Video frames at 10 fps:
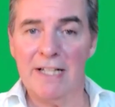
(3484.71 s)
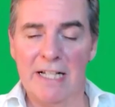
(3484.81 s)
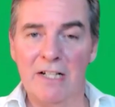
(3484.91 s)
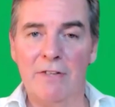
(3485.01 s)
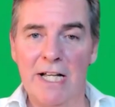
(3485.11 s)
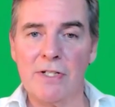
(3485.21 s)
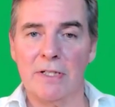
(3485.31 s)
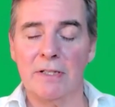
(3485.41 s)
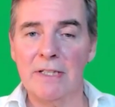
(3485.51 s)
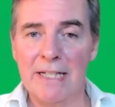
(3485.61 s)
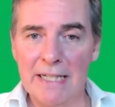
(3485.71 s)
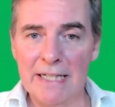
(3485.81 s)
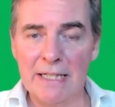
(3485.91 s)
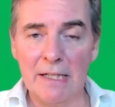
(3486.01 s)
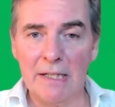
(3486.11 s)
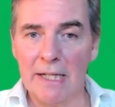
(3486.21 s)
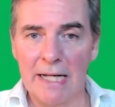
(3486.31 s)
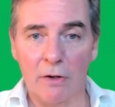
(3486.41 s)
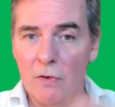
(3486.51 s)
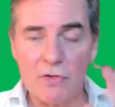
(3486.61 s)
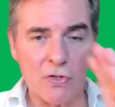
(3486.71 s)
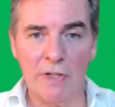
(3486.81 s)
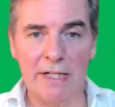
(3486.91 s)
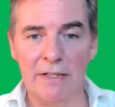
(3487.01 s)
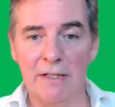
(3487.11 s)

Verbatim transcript: innovation, and also in